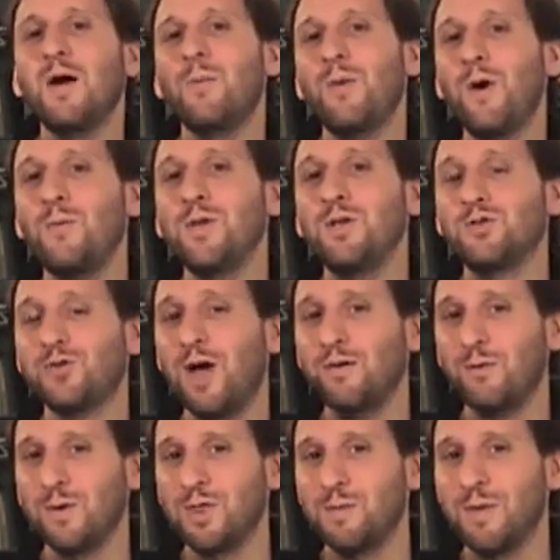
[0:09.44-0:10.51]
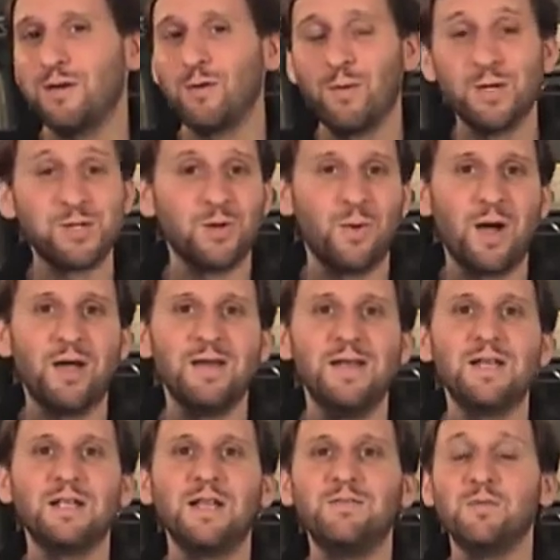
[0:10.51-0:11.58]
But when you travel with them, every once in a while you
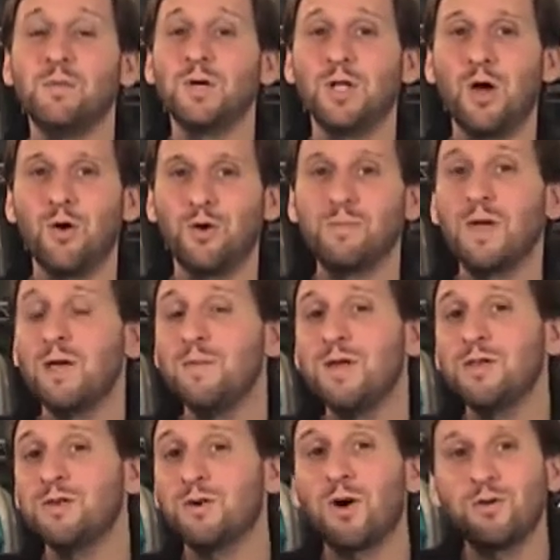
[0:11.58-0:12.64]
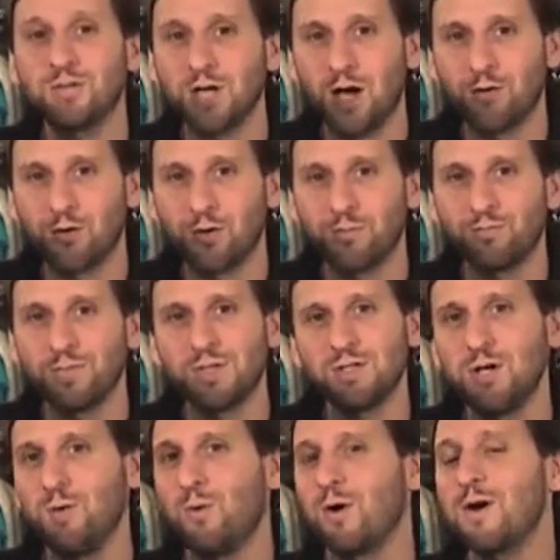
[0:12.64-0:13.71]
need to leave them alone, maybe in your hotel room.
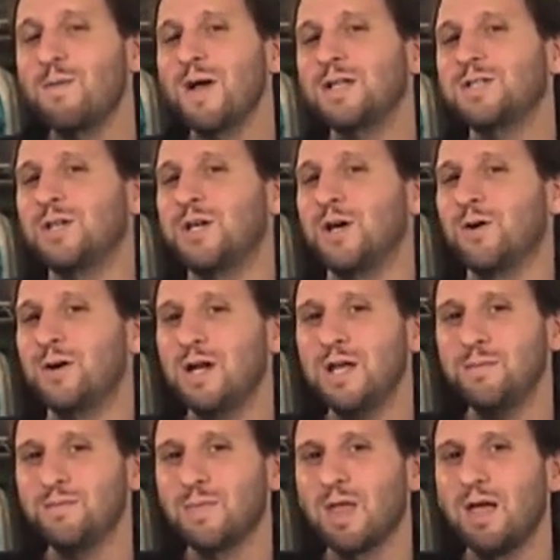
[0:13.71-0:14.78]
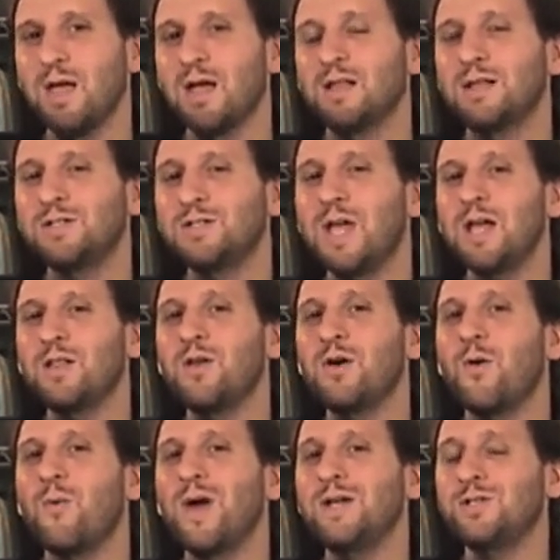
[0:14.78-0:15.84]
Do you worry about security? Let's take a look
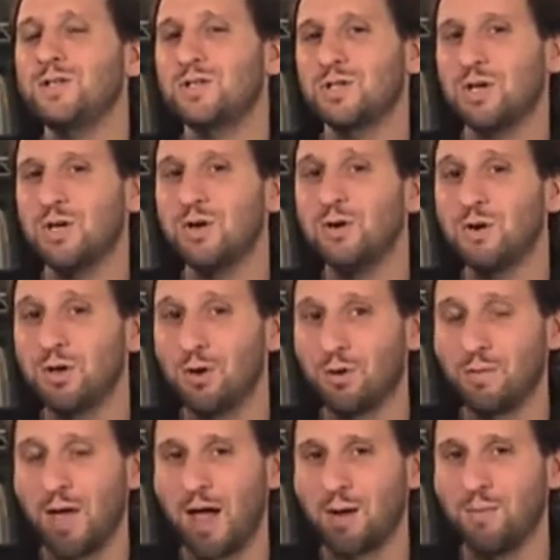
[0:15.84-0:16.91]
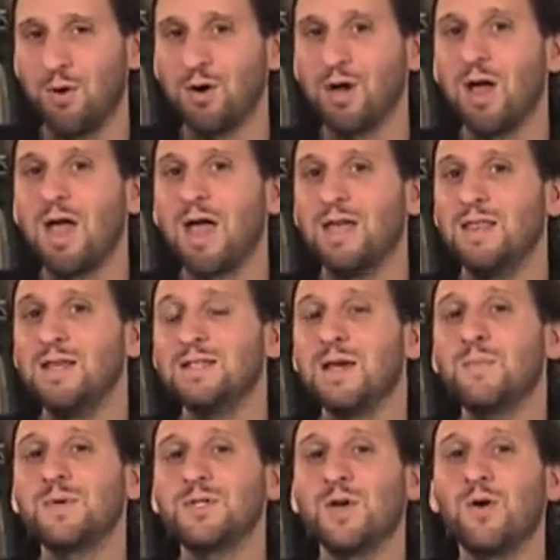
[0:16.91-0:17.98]
at ways to secure your MacBook in this
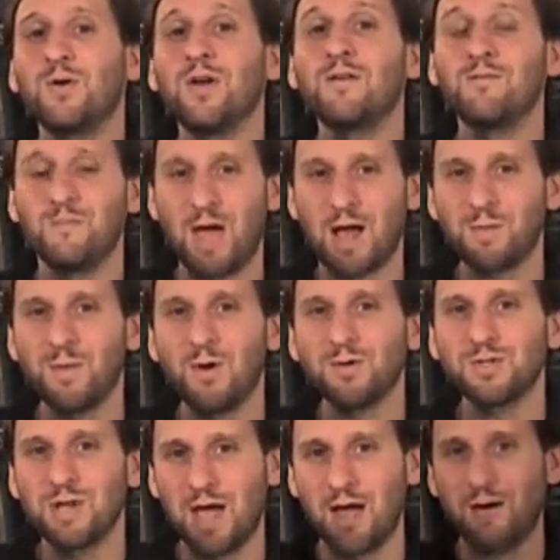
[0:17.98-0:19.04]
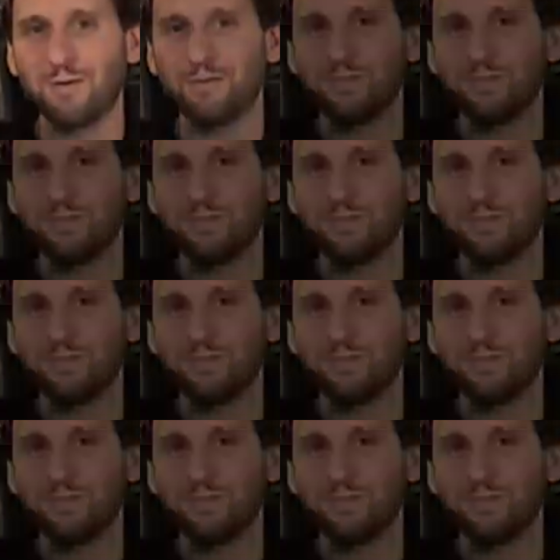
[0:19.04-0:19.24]
episode of MacMost Now.